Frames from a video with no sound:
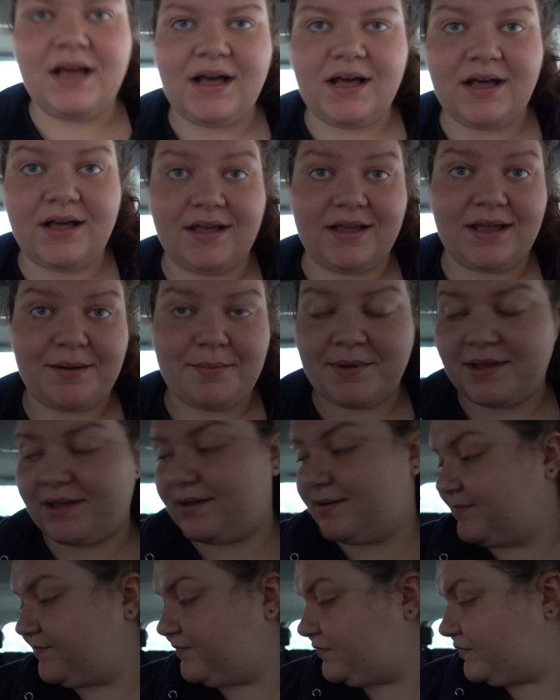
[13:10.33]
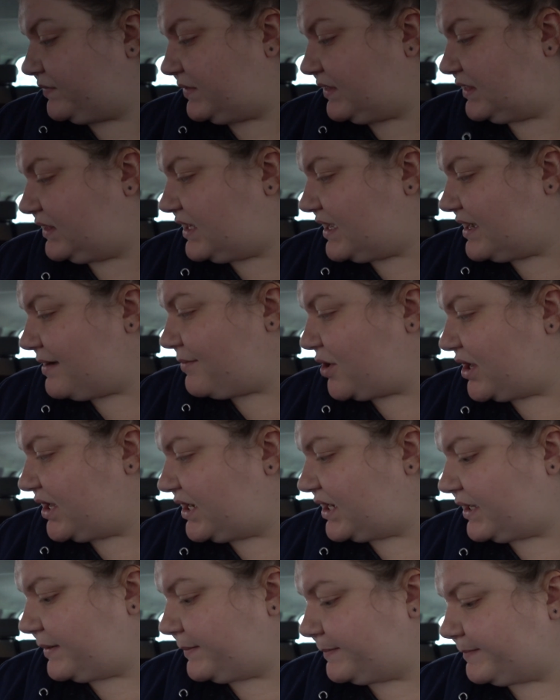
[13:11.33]
I got my camera
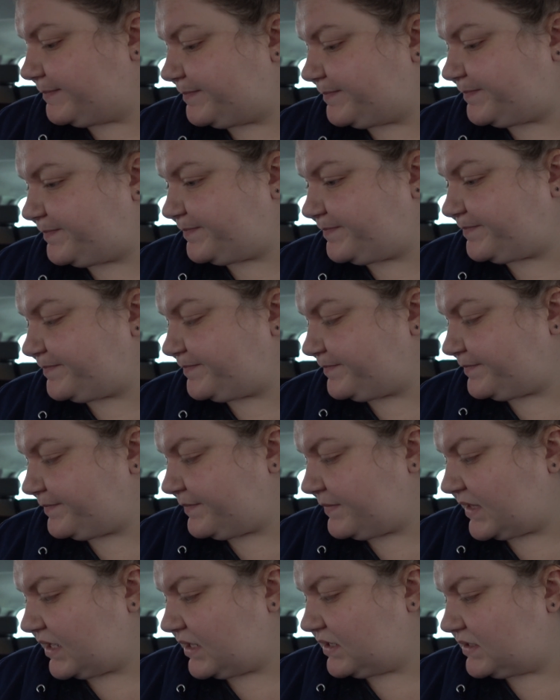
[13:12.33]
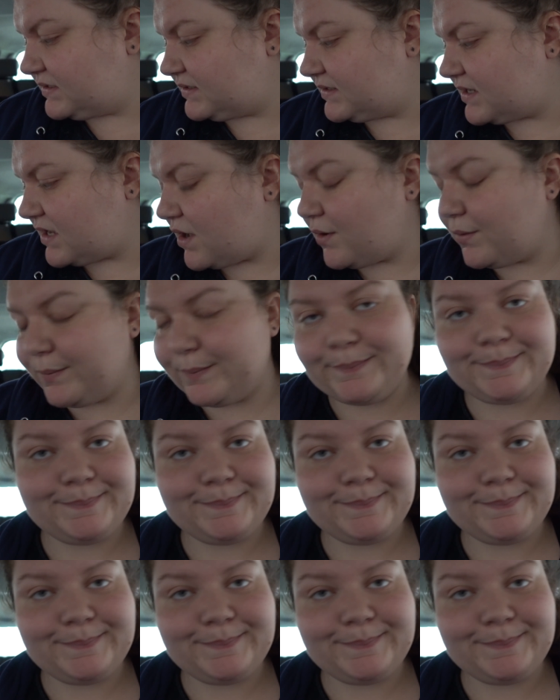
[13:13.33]
in it. So,